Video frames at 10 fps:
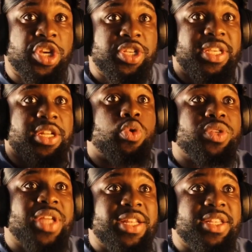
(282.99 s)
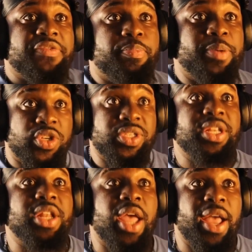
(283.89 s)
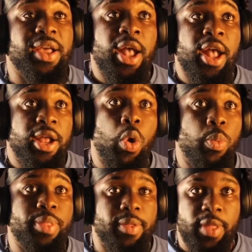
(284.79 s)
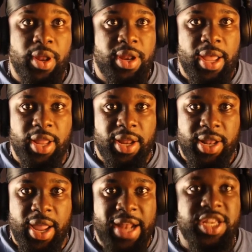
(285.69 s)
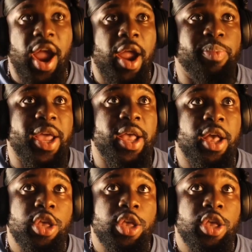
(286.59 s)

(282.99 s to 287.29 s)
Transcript: You're seeing the totality of the pitch. You're seeing the entire play.